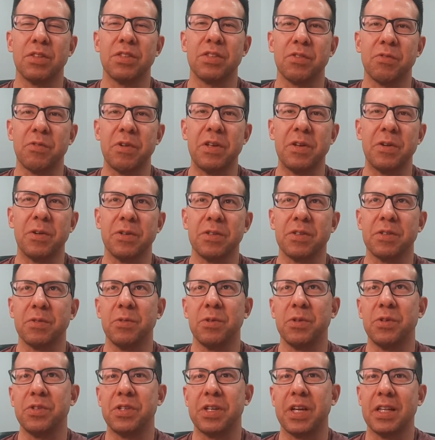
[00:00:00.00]
give the screeners.
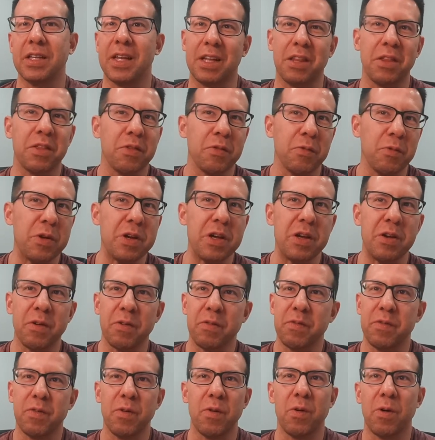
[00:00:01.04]
We'll usually get like three or
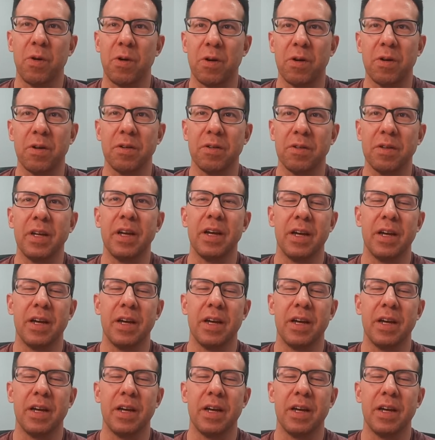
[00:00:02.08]
four. Yes,